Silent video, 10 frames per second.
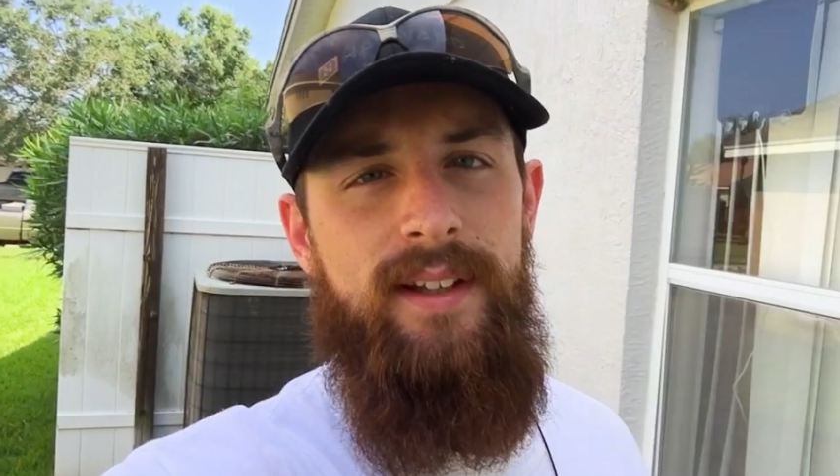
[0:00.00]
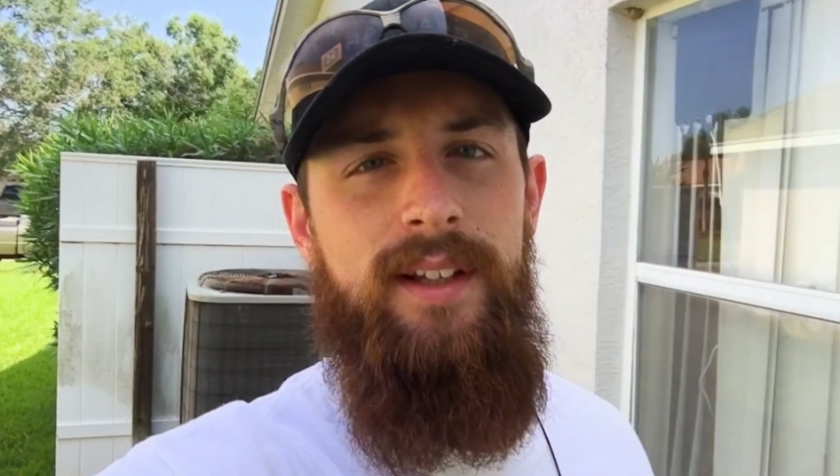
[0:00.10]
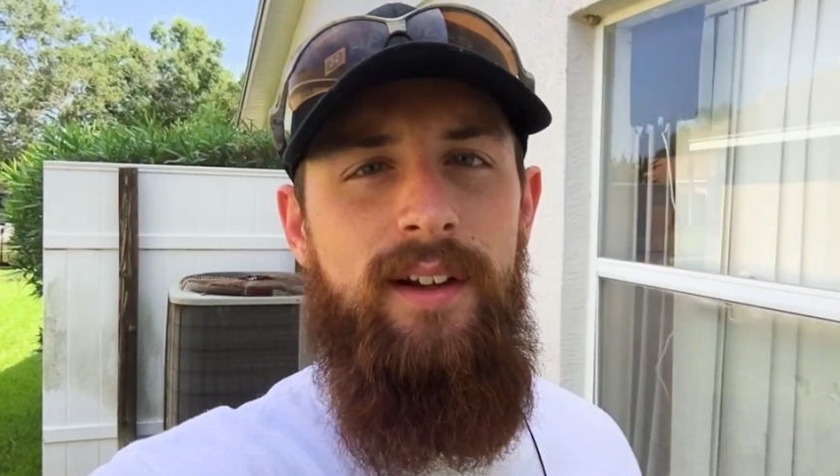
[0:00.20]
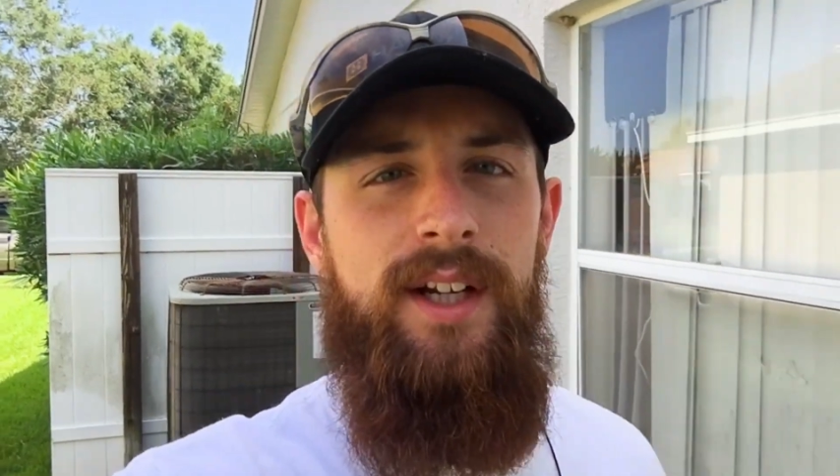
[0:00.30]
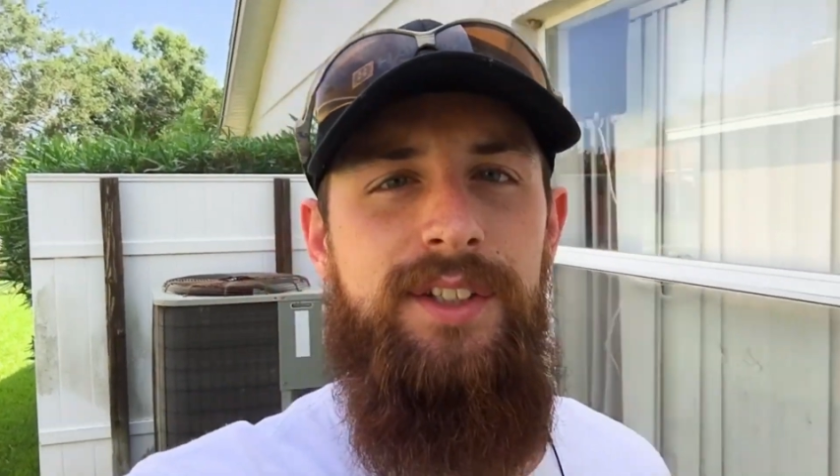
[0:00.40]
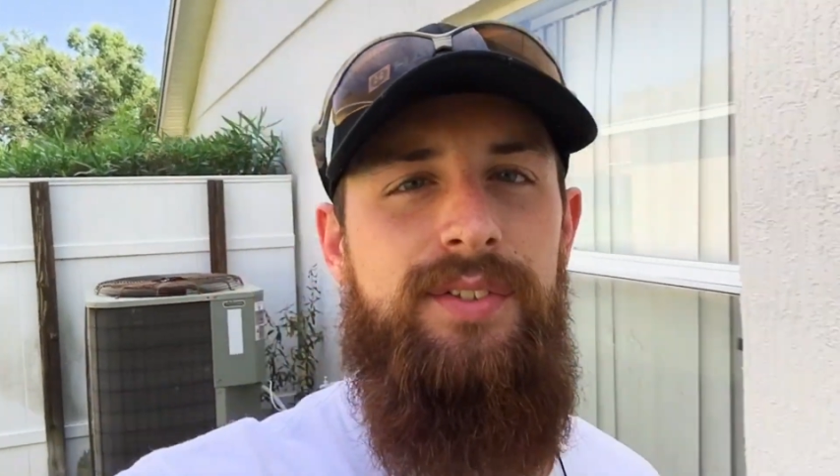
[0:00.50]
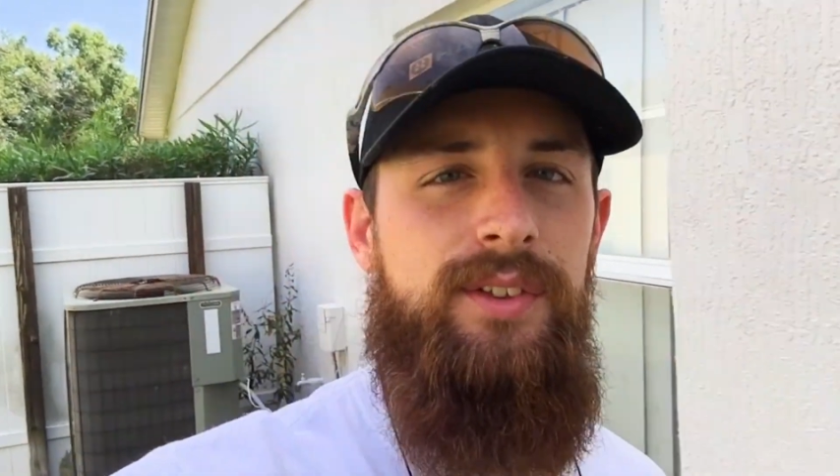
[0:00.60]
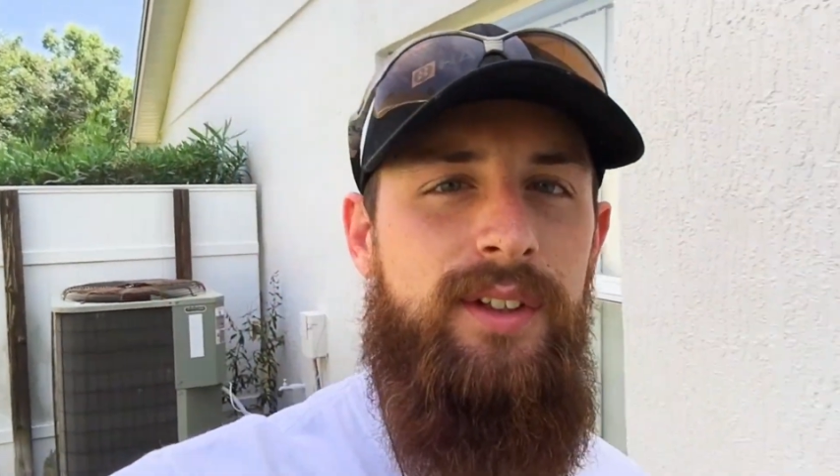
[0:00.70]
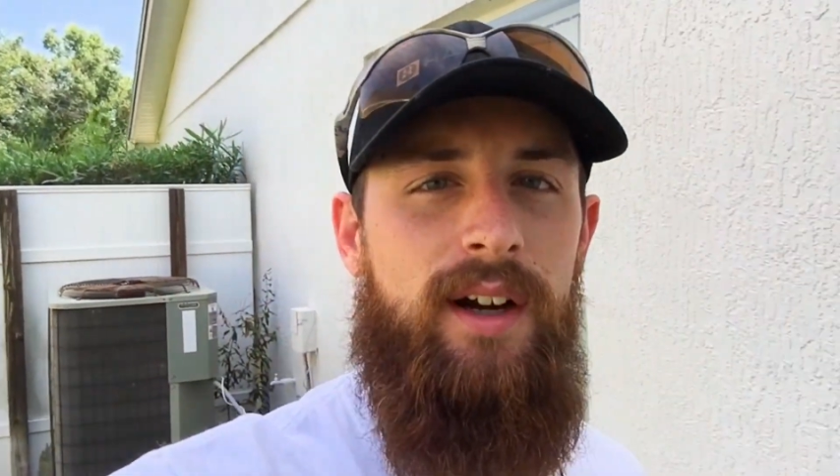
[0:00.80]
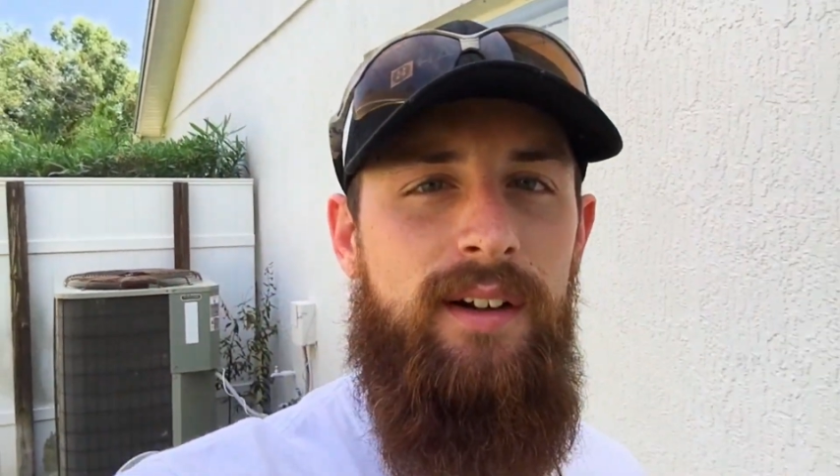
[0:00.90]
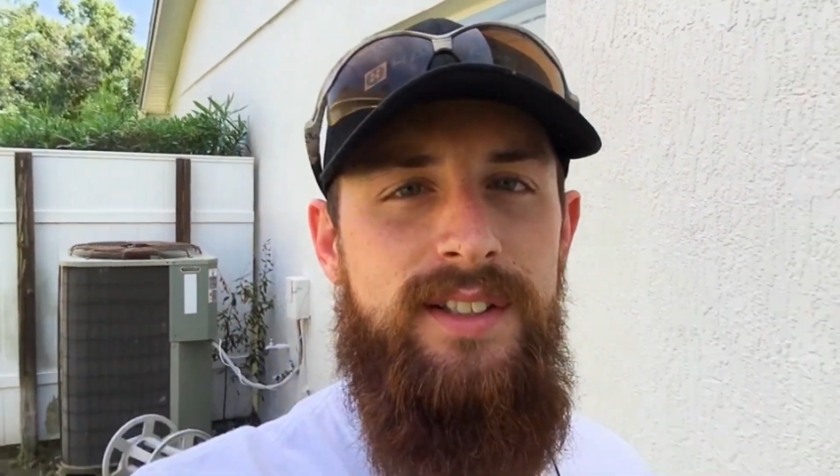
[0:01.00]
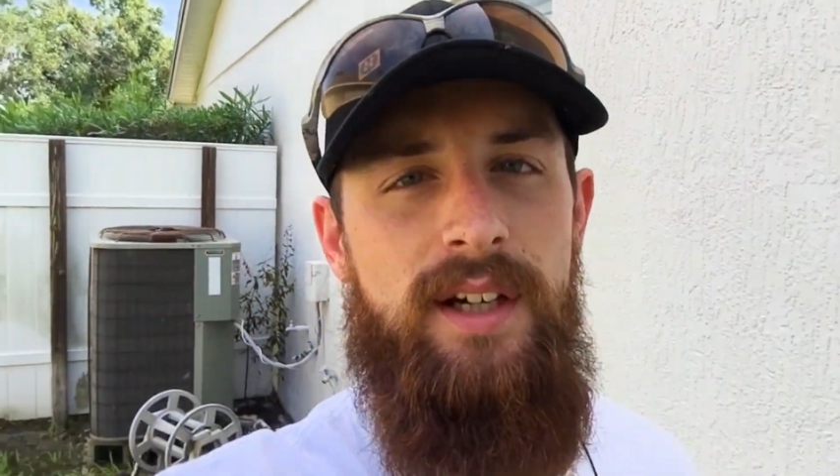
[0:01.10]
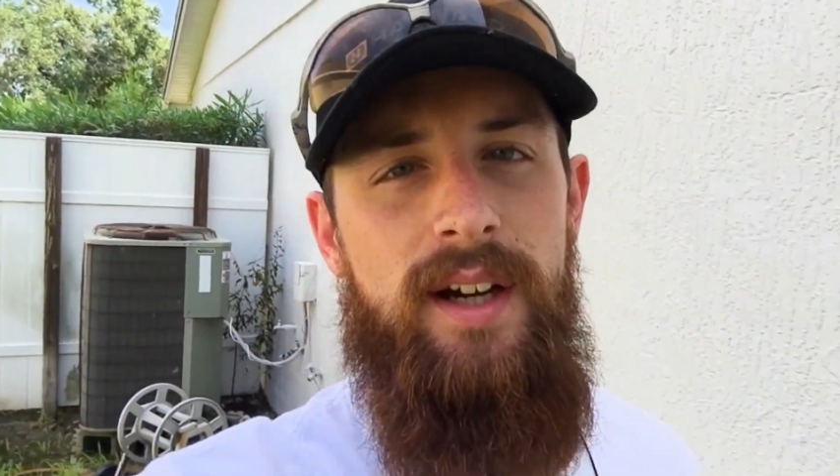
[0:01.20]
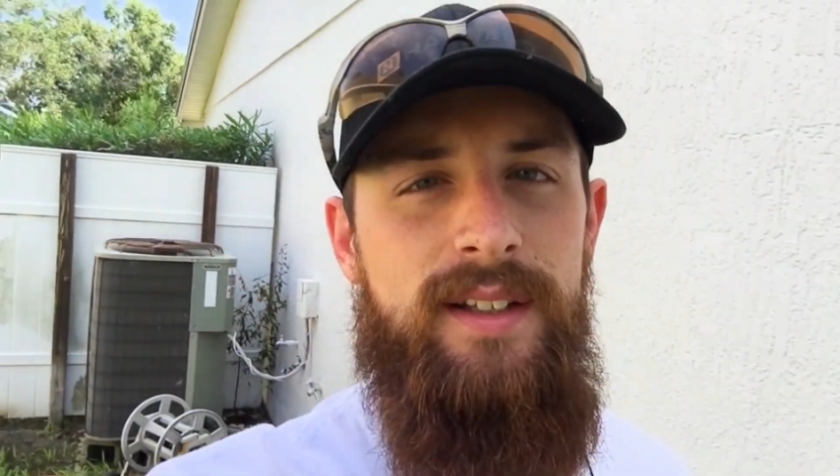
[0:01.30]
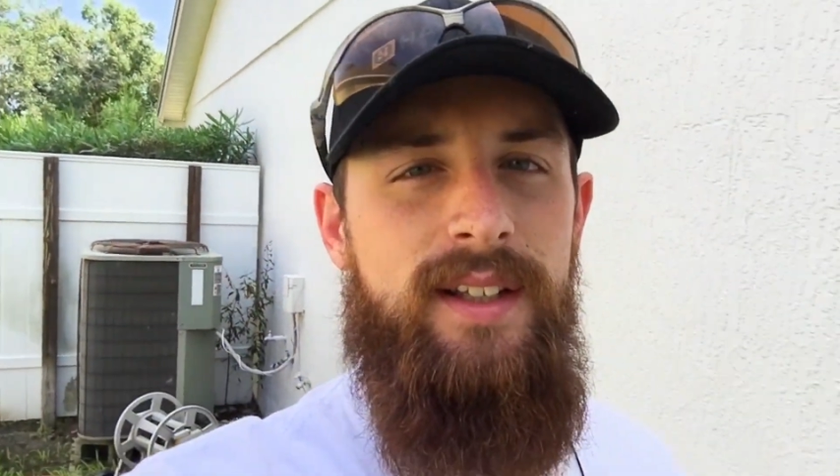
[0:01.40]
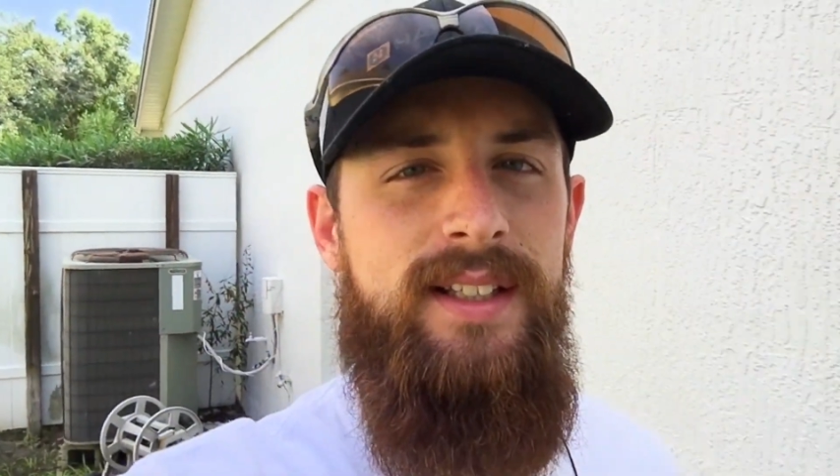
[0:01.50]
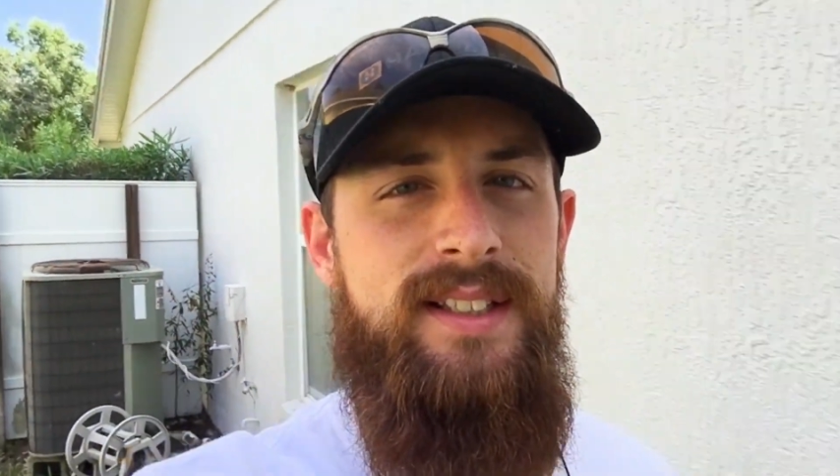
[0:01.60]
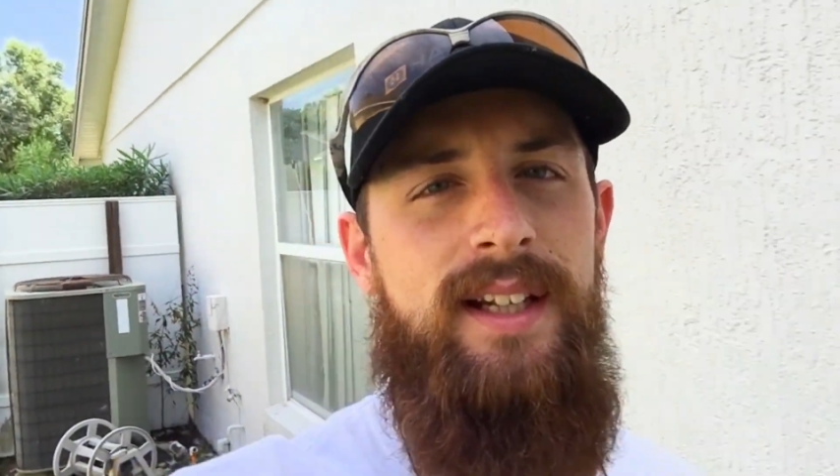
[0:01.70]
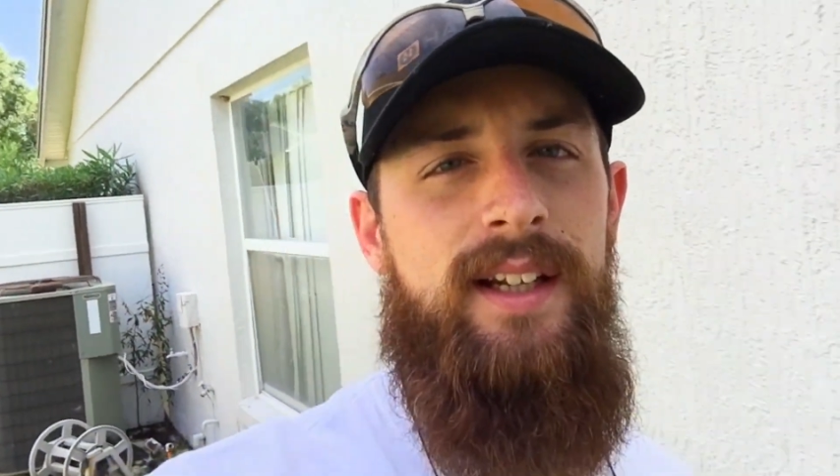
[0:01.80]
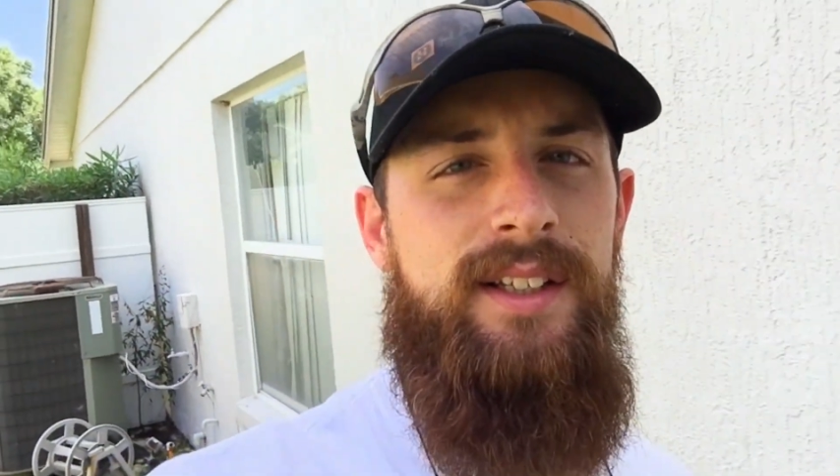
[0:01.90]
to take you guys through our entire day
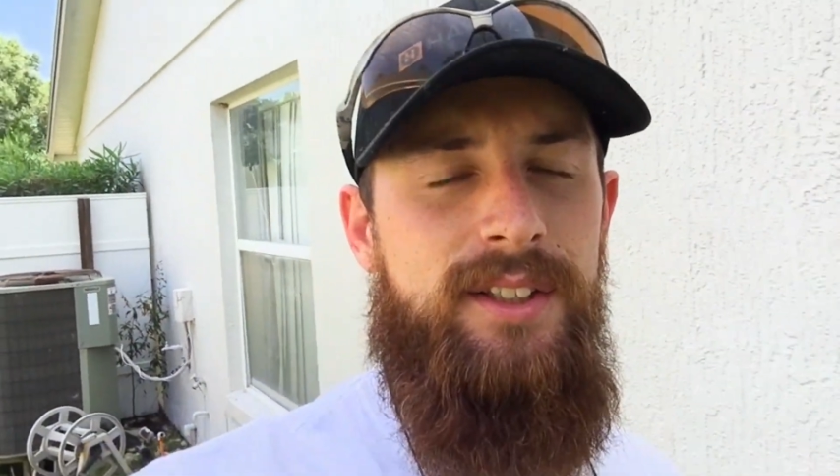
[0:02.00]
today,